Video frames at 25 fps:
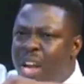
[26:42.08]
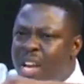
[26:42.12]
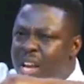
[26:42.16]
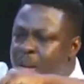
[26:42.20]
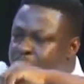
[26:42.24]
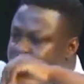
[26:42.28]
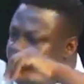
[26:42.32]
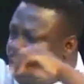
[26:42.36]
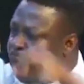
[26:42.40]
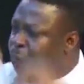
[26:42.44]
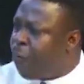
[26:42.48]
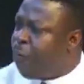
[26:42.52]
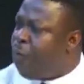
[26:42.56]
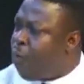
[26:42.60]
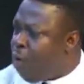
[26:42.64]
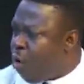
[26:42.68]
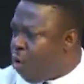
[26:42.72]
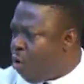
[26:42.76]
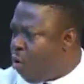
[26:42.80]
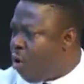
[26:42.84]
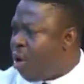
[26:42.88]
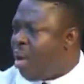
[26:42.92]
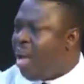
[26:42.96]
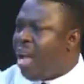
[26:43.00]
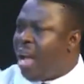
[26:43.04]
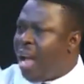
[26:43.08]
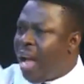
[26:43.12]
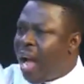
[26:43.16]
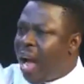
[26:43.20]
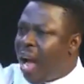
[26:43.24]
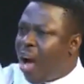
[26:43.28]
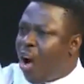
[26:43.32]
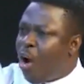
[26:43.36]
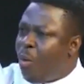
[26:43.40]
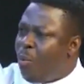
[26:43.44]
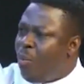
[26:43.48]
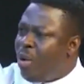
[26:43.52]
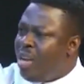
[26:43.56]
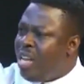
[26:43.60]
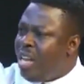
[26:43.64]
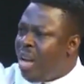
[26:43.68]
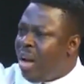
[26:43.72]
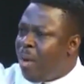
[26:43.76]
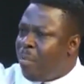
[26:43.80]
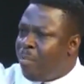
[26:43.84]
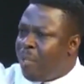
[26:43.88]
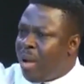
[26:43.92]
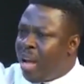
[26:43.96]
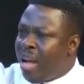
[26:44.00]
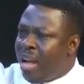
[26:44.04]
nimdifo a omo
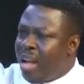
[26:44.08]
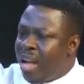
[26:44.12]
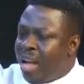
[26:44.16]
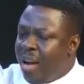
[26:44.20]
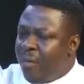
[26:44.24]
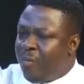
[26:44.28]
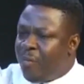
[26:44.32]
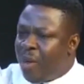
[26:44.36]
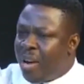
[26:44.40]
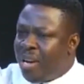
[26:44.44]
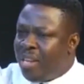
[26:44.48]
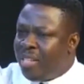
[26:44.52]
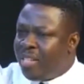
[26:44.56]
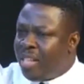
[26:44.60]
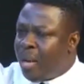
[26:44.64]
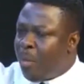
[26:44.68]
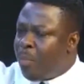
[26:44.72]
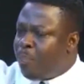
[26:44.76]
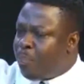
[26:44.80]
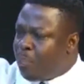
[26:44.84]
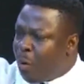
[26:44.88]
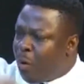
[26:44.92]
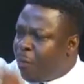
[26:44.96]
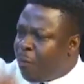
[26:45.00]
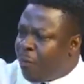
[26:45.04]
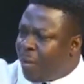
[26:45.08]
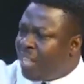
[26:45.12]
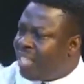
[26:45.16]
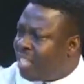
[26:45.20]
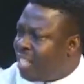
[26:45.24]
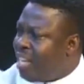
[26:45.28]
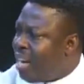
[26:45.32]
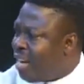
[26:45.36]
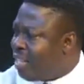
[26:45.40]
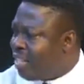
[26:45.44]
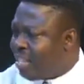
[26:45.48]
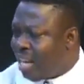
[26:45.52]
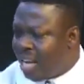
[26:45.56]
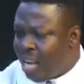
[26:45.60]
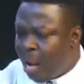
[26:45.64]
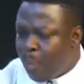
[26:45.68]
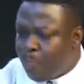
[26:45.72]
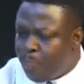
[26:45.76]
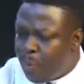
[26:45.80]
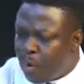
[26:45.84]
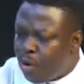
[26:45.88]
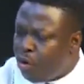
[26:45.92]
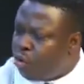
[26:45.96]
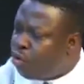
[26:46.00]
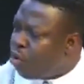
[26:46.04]
ye friend say professionals ye
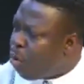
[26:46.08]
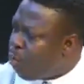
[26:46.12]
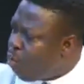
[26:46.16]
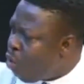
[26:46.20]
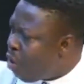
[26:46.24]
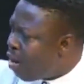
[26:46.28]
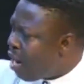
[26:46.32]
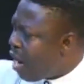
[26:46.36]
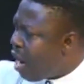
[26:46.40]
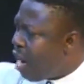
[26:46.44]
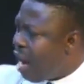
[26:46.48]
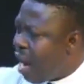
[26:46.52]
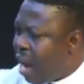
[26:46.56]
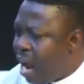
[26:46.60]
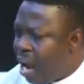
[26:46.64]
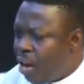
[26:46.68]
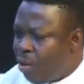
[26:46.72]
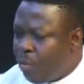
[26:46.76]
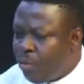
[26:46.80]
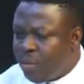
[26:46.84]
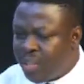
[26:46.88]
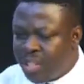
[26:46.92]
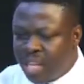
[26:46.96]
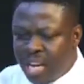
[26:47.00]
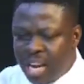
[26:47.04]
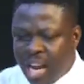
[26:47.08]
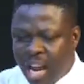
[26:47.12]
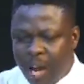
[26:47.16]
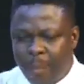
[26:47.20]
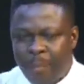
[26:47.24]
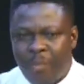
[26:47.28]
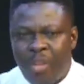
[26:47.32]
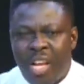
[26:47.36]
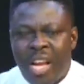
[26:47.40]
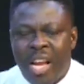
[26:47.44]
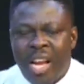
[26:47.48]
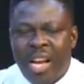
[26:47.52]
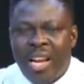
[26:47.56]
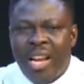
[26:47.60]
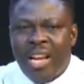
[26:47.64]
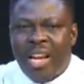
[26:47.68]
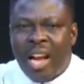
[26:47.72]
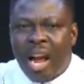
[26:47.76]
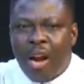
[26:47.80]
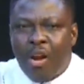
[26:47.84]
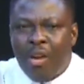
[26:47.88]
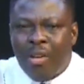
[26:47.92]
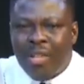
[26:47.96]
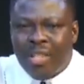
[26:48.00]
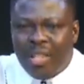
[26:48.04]
produce mo Ghana ha no mo say they
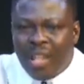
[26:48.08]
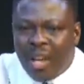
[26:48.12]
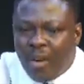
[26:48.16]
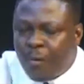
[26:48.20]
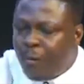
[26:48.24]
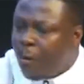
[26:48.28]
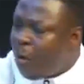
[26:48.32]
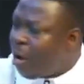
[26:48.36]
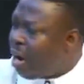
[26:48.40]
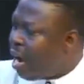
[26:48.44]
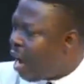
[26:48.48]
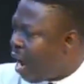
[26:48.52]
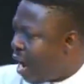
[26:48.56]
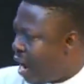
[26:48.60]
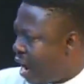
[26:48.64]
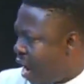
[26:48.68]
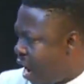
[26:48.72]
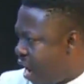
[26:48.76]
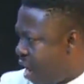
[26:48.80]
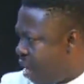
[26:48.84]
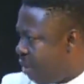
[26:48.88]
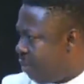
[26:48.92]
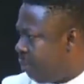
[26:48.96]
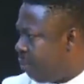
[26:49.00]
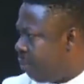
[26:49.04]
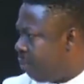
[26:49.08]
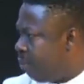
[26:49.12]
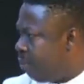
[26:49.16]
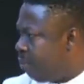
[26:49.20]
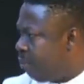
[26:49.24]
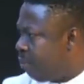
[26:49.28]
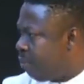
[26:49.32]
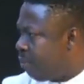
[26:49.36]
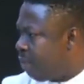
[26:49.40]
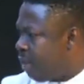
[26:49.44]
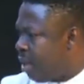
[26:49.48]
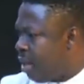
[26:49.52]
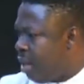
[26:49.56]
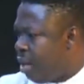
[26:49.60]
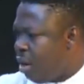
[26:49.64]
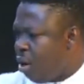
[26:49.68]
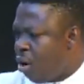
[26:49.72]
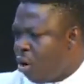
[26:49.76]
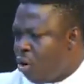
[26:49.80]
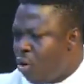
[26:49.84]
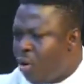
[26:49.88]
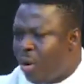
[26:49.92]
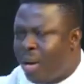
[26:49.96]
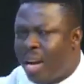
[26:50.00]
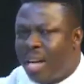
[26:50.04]
cannot think for Ghana.
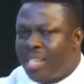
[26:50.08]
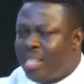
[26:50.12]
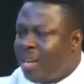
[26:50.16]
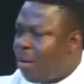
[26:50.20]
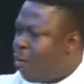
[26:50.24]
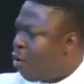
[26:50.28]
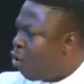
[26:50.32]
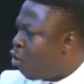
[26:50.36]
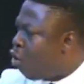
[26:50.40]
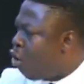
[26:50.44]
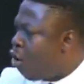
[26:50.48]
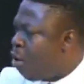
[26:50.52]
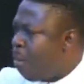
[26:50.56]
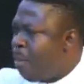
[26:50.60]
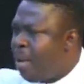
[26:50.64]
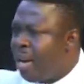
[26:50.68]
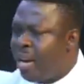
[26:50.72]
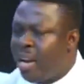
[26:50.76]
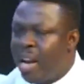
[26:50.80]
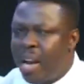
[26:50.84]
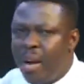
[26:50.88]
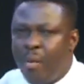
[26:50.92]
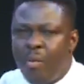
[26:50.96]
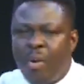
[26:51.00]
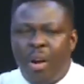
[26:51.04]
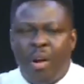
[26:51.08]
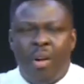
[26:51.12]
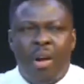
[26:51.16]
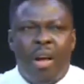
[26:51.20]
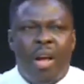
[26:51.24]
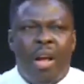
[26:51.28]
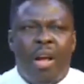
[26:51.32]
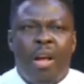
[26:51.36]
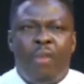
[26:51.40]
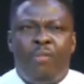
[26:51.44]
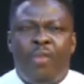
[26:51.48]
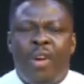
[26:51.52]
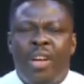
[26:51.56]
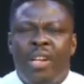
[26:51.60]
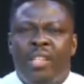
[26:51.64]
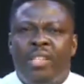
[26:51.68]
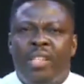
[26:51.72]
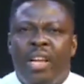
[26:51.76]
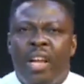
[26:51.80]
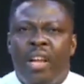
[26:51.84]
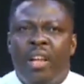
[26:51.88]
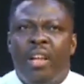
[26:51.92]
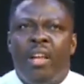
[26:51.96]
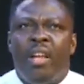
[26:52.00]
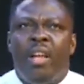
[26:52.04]
Look at our economic friend
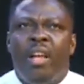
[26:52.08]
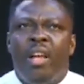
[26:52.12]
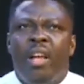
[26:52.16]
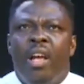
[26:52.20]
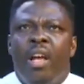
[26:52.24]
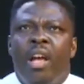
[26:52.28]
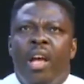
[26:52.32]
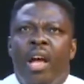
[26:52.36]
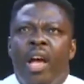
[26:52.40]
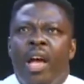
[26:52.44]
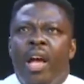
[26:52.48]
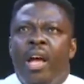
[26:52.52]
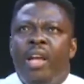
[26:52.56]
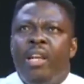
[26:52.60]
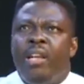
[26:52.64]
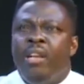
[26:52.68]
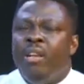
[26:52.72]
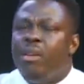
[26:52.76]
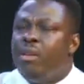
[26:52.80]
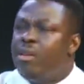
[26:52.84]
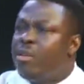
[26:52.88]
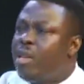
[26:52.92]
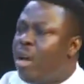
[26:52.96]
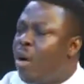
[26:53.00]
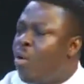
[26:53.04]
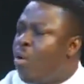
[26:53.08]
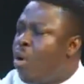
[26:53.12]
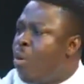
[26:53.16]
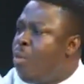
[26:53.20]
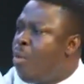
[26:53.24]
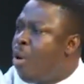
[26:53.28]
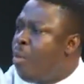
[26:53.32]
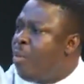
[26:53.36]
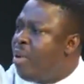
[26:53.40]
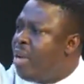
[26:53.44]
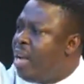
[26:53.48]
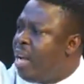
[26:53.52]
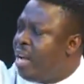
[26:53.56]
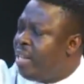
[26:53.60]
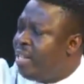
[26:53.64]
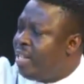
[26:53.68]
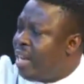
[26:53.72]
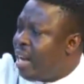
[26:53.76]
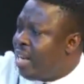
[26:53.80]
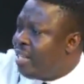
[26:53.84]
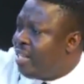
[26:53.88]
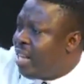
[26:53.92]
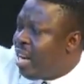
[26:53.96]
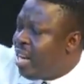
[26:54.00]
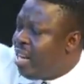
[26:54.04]
say some omo ye
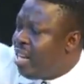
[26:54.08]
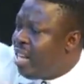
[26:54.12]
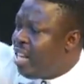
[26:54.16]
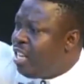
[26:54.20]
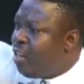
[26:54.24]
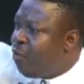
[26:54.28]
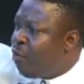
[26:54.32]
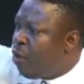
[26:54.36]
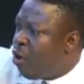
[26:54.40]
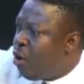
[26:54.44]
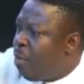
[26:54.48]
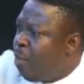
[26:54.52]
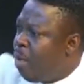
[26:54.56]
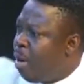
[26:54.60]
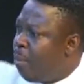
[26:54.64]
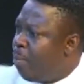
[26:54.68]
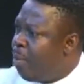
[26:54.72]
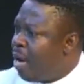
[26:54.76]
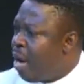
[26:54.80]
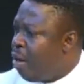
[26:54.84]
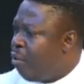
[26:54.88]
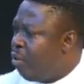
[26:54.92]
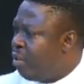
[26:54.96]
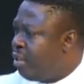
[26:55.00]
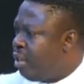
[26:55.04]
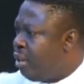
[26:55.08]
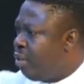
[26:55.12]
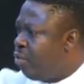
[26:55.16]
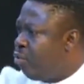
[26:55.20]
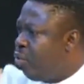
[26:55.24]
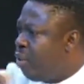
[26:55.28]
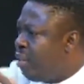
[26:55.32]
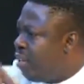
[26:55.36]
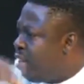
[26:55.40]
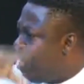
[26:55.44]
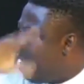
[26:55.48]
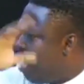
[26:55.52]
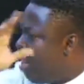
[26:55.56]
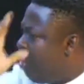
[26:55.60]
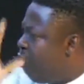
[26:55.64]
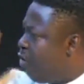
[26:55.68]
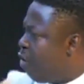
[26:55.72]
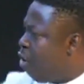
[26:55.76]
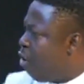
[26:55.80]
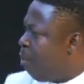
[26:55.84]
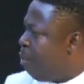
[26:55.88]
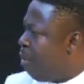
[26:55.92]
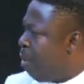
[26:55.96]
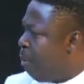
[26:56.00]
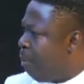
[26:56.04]
10-year development plan or say 20-year
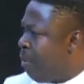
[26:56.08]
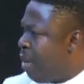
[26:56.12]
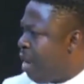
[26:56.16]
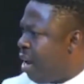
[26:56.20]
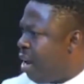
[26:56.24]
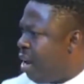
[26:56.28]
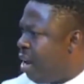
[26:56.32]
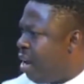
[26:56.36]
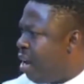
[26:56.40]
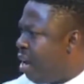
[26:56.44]
development plan.